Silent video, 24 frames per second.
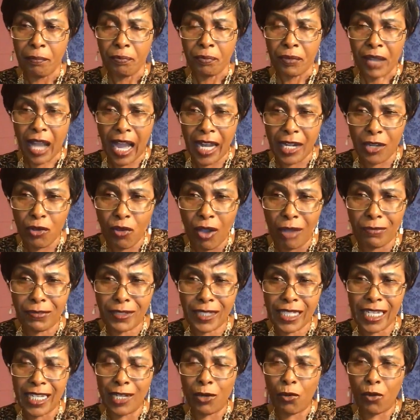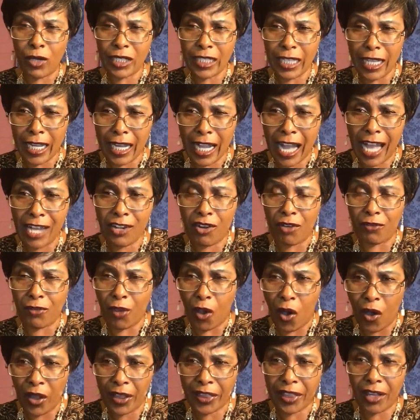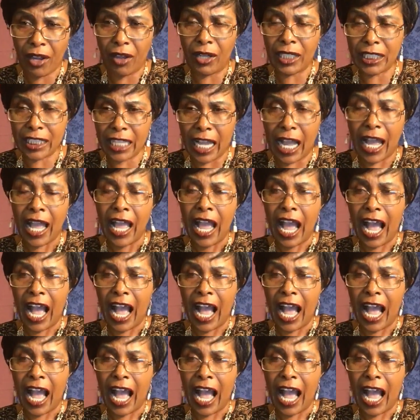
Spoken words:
and you have seen what a kind of altar